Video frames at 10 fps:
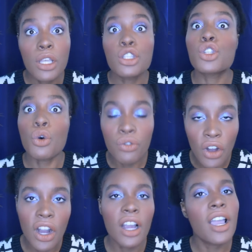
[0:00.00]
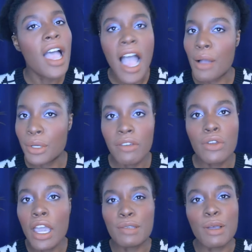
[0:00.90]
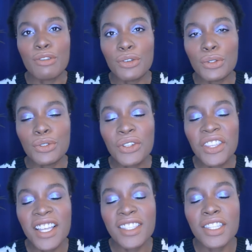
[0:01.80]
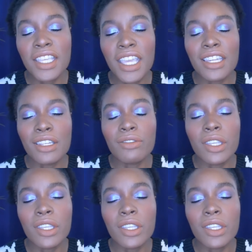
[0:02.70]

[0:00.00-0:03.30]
so far. I will give you guys my full thoughts at the end of